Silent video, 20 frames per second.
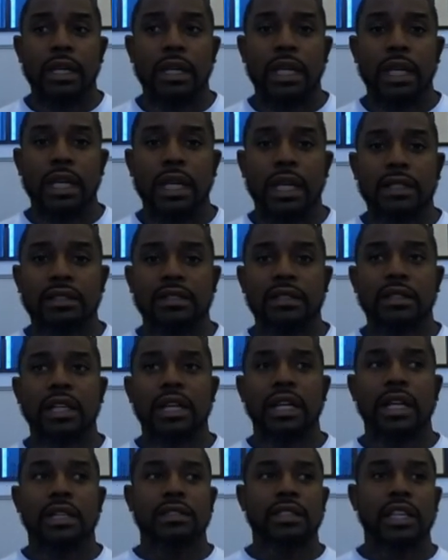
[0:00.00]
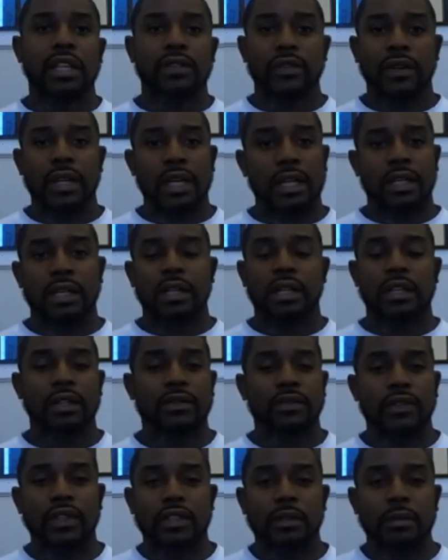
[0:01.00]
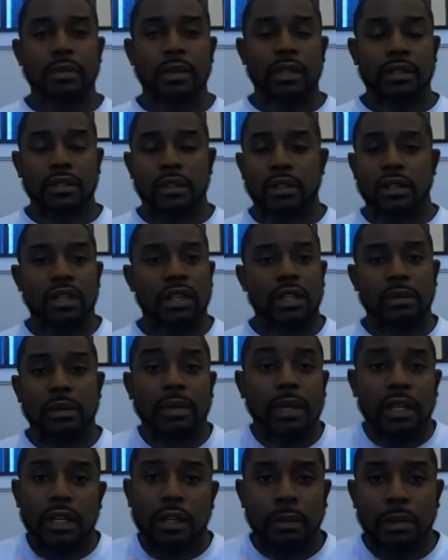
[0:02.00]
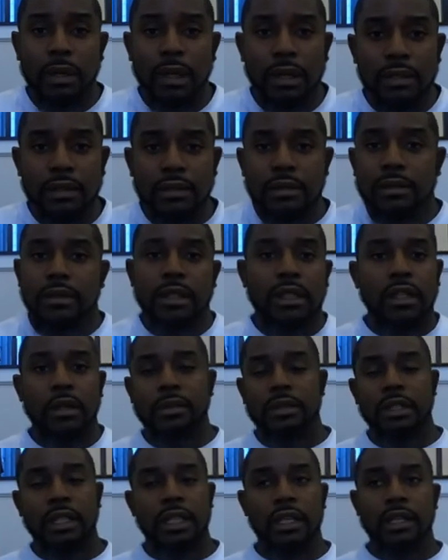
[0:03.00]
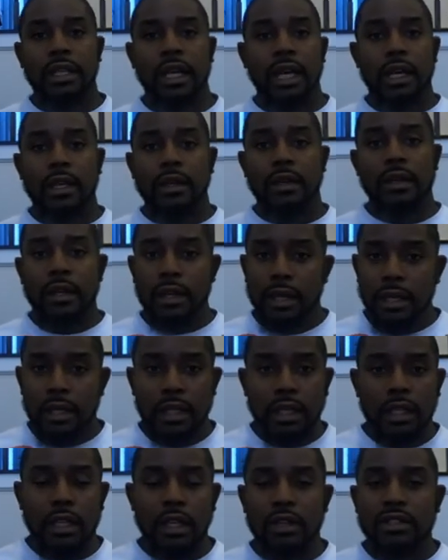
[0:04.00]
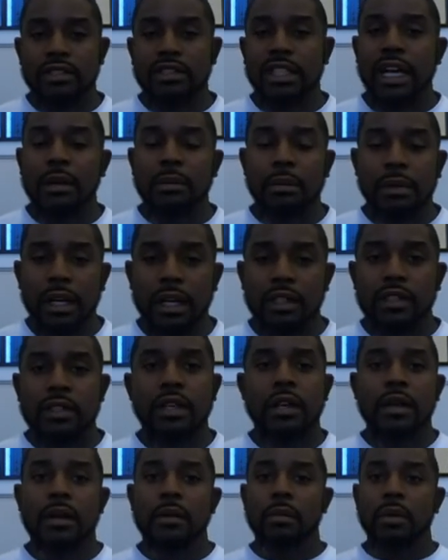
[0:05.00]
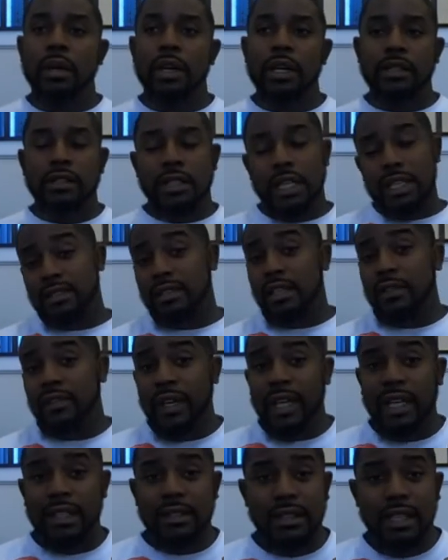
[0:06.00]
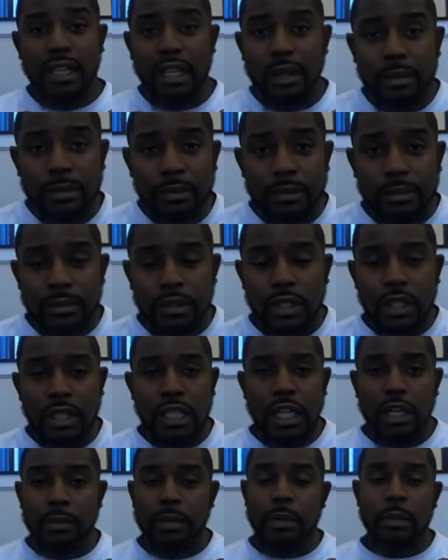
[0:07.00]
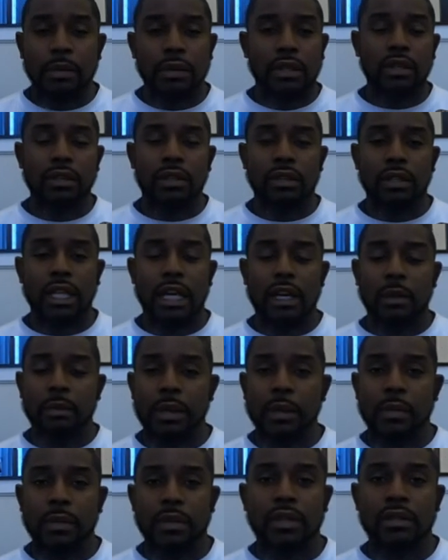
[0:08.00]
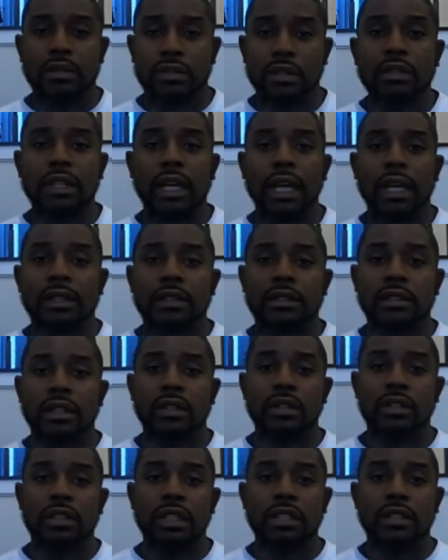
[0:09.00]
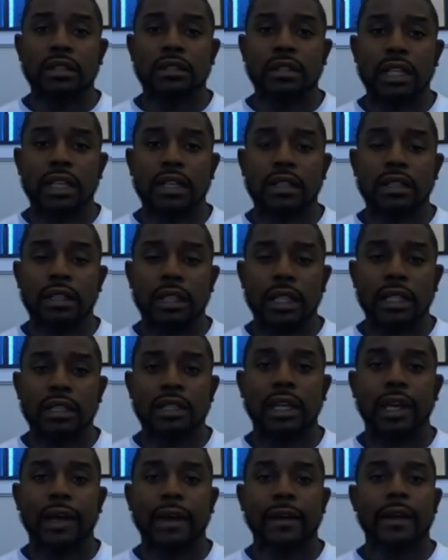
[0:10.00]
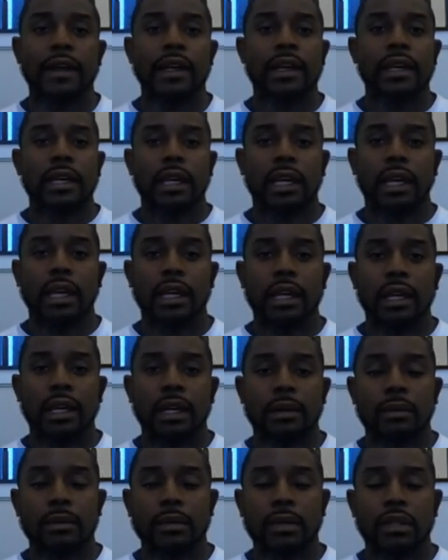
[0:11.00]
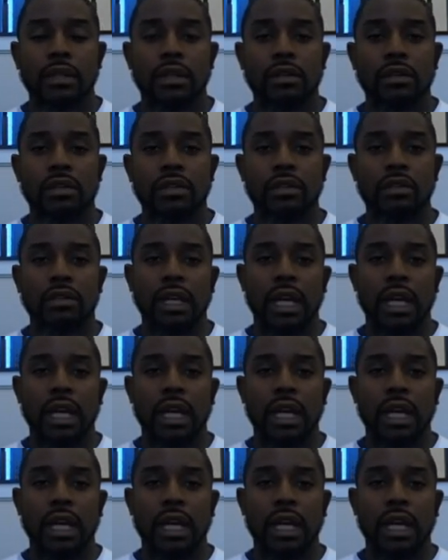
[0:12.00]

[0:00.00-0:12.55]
and I still got a check for like $150 or $100. You know what I'm saying? Hey, it's not much, but that stuff adds up. A lot of people don't do that. So you need to take a look at that. And you do